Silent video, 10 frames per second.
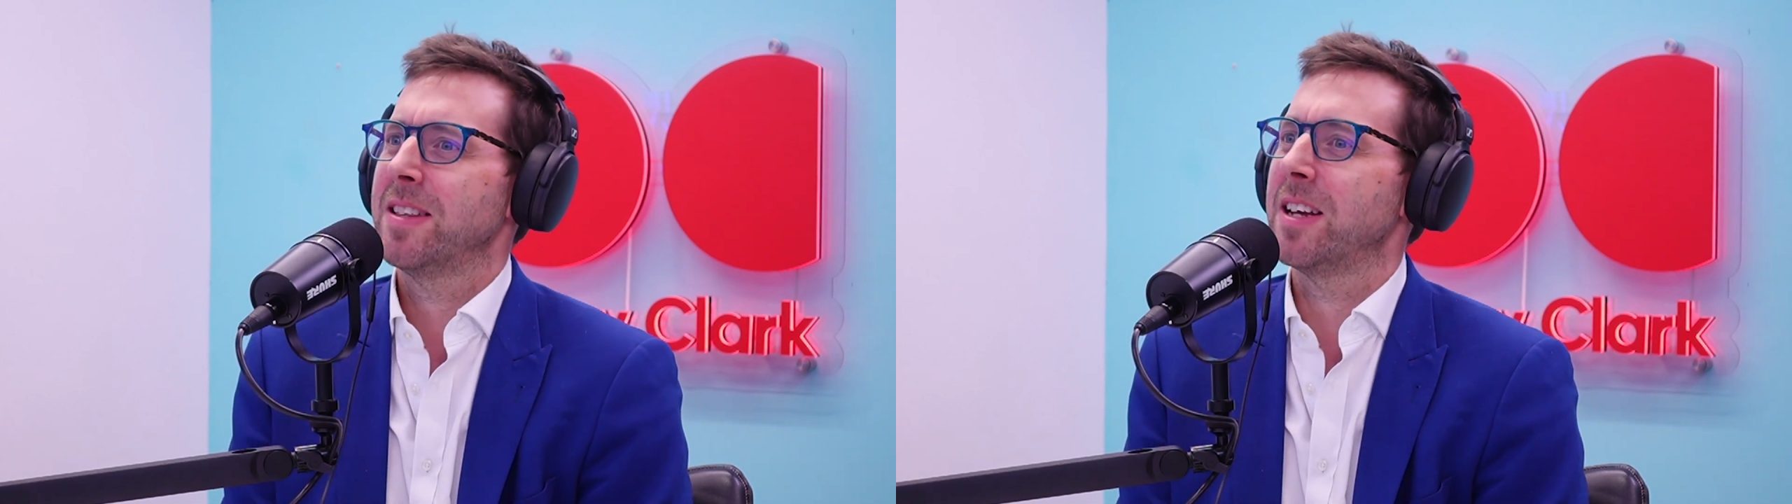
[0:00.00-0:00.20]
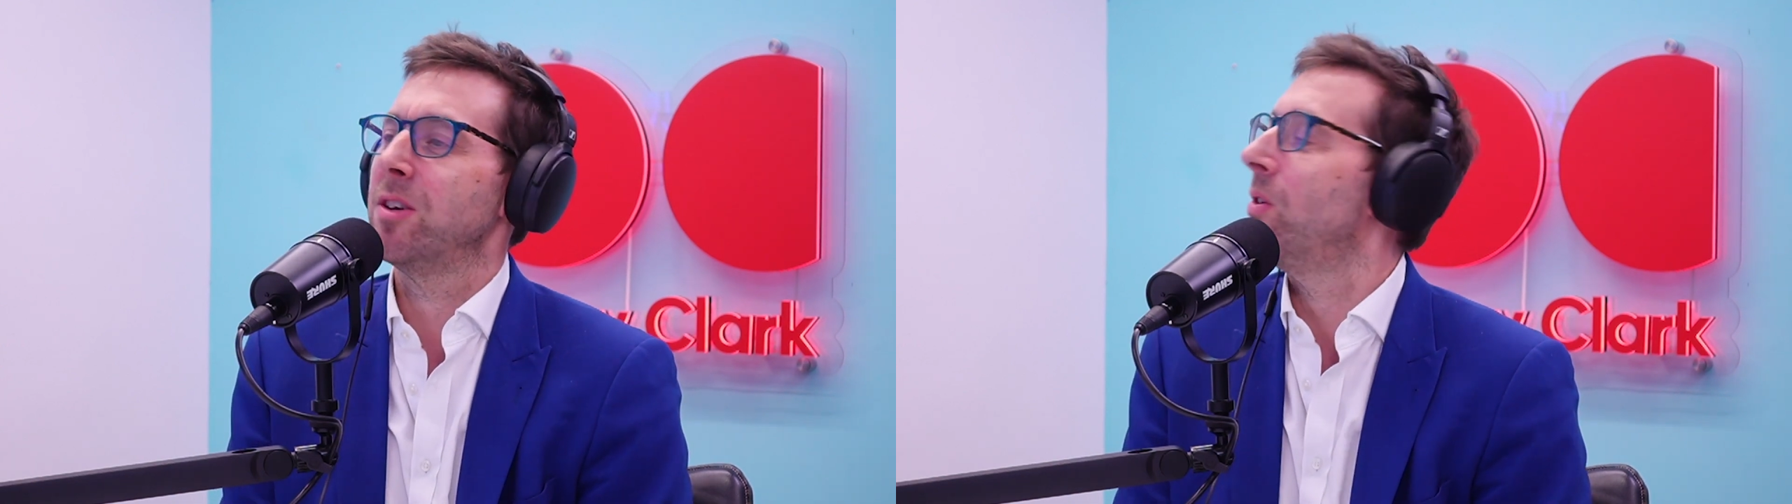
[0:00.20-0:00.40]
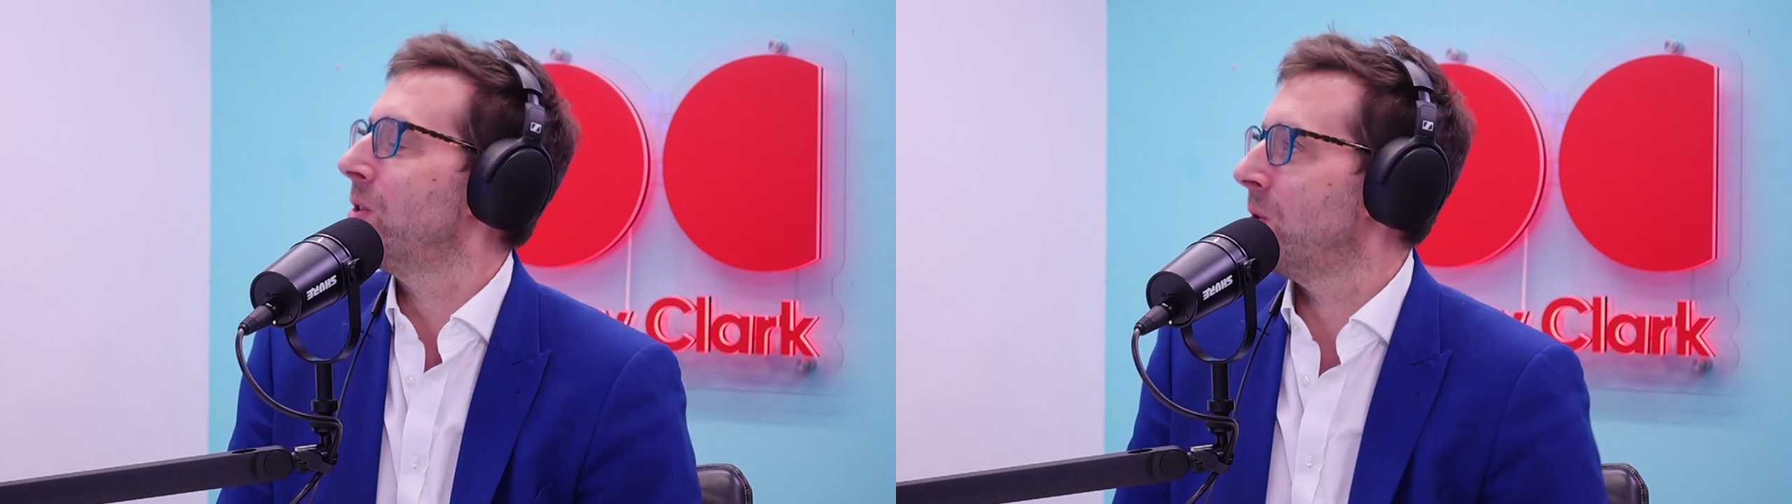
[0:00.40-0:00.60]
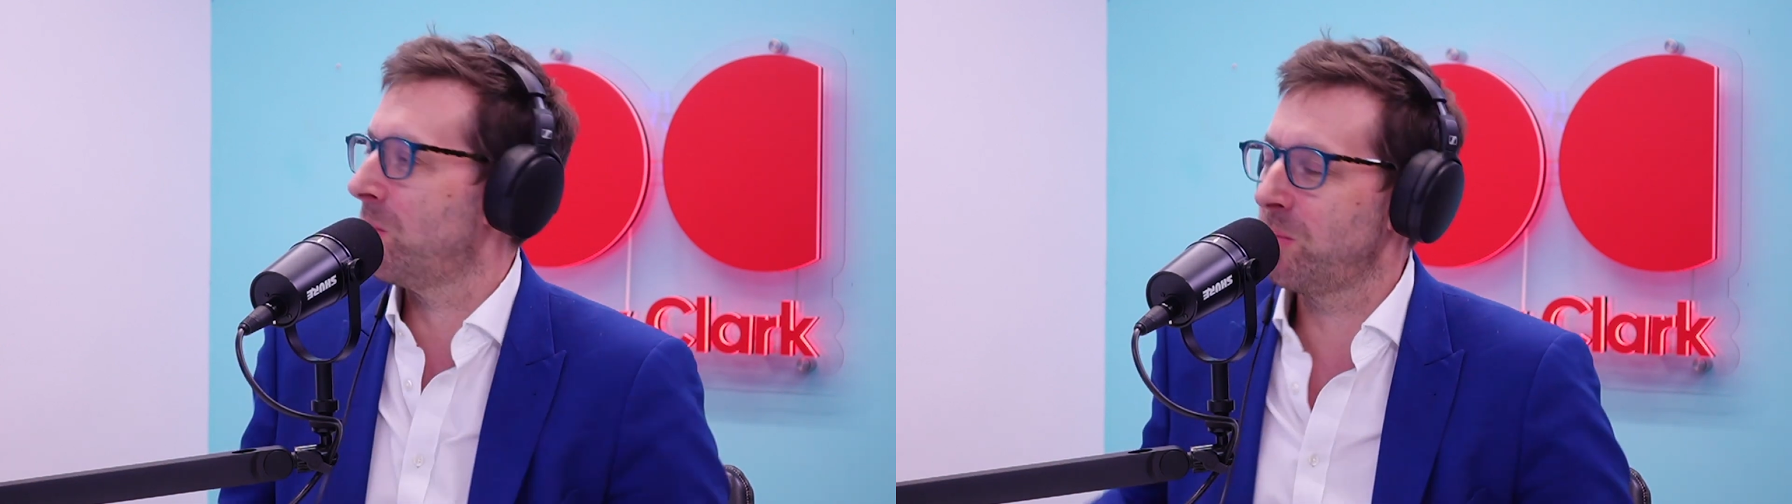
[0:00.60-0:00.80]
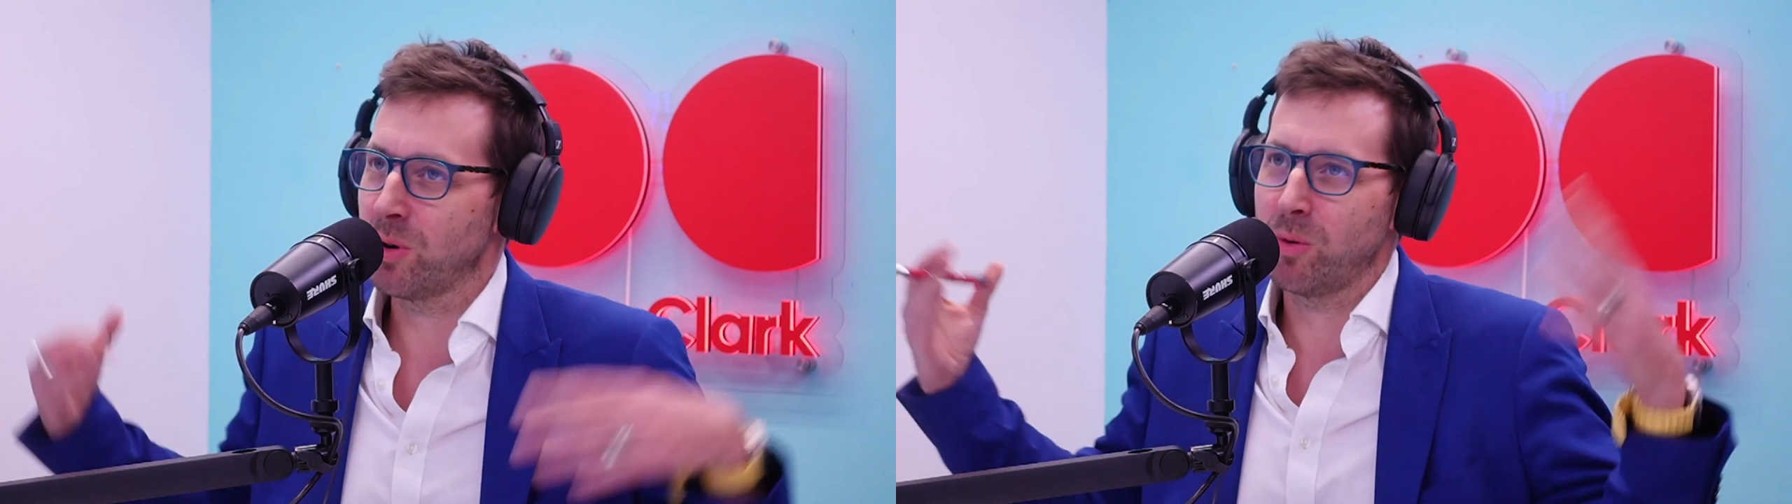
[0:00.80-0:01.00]
They're not
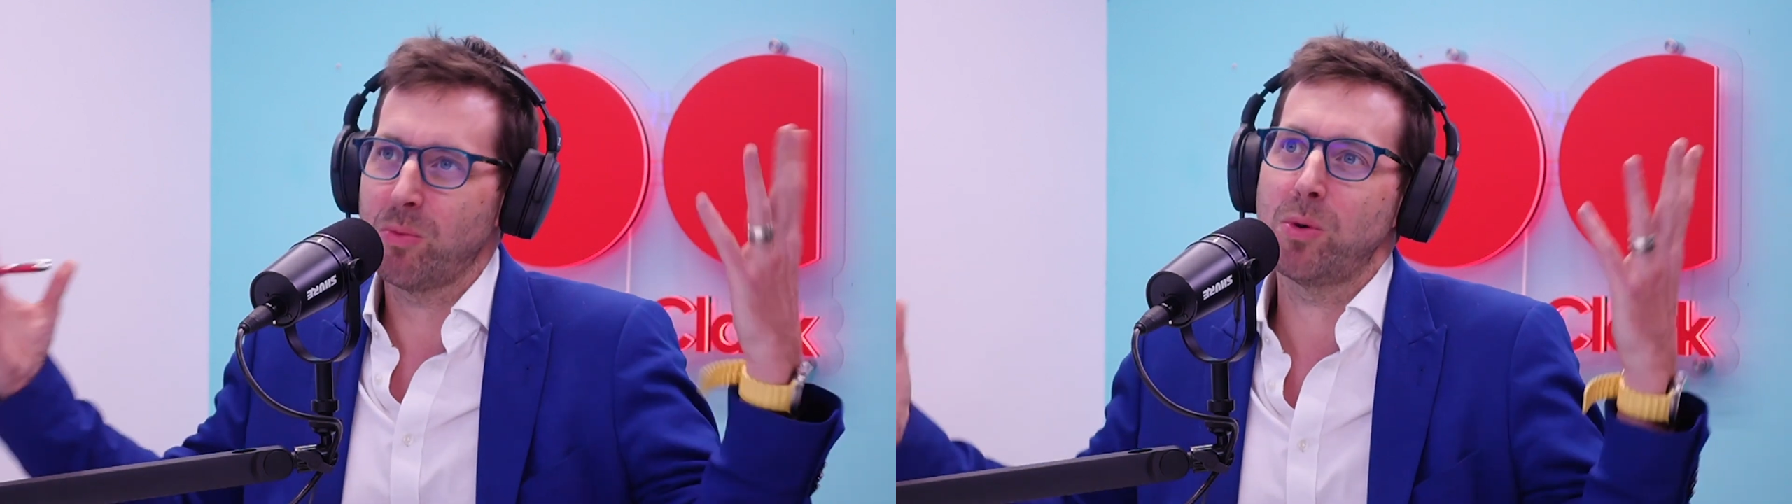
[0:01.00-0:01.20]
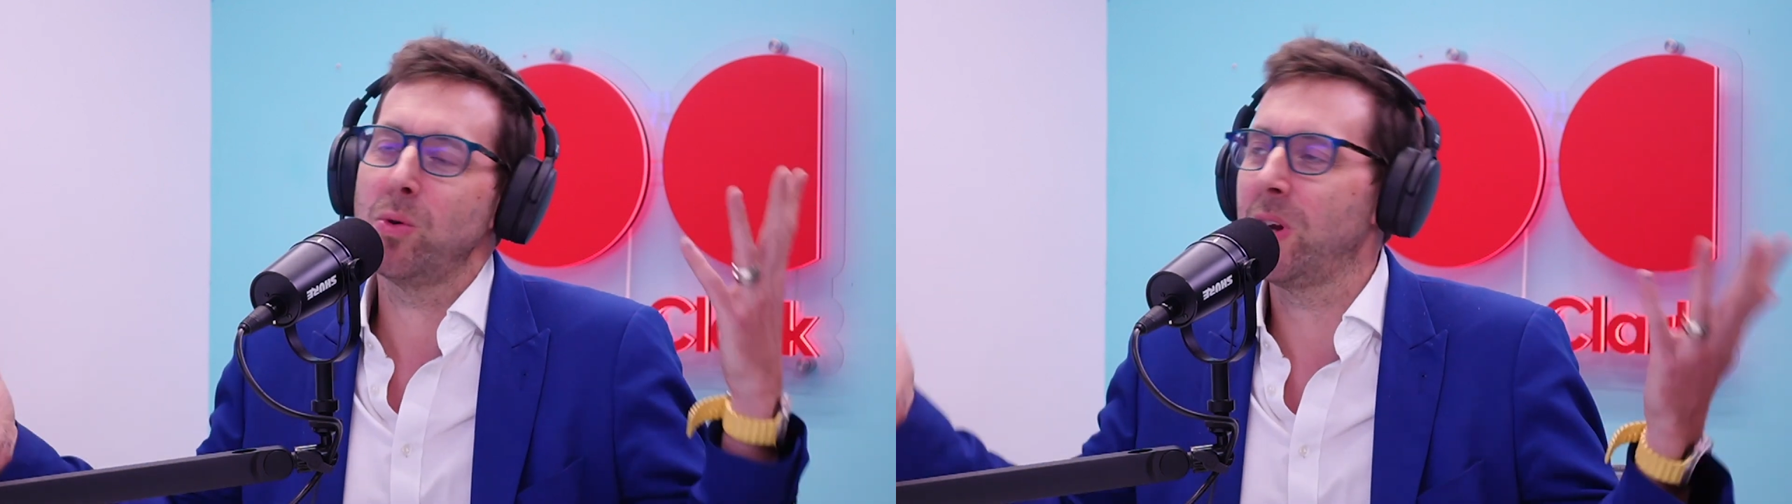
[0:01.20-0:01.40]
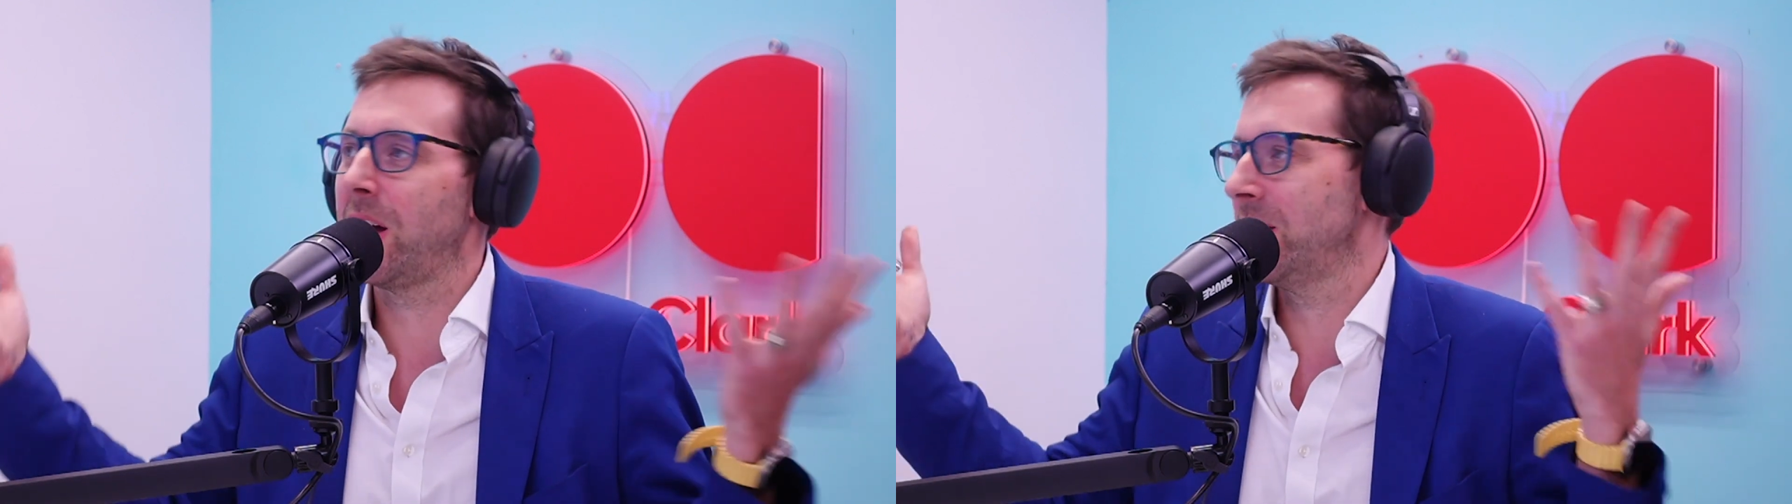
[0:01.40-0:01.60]
your wall